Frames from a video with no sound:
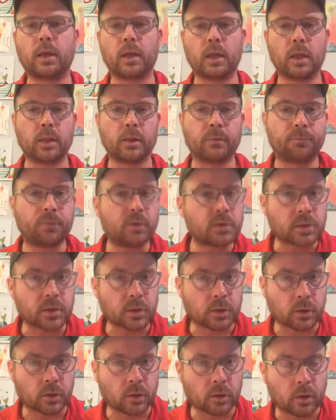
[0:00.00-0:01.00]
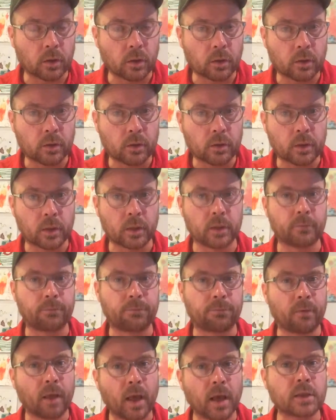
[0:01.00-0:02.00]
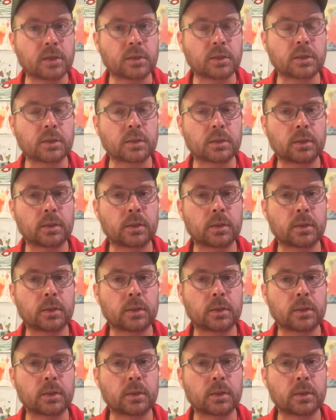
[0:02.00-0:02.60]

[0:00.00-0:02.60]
in the physical, in the flesh.